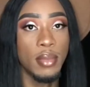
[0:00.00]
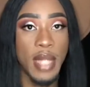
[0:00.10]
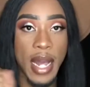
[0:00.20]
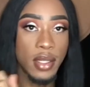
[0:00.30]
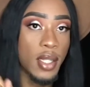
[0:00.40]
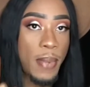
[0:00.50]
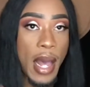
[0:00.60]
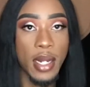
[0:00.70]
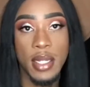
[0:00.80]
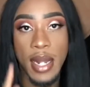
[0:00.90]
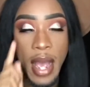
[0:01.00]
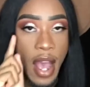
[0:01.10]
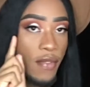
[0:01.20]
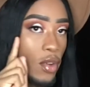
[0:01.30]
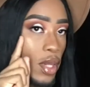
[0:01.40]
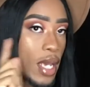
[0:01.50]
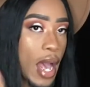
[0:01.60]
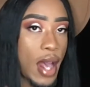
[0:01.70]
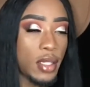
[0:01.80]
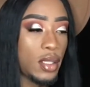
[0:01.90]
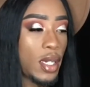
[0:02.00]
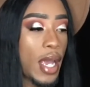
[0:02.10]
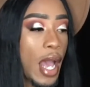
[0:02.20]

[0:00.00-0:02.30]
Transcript: that is the palette that I have on the eyes today.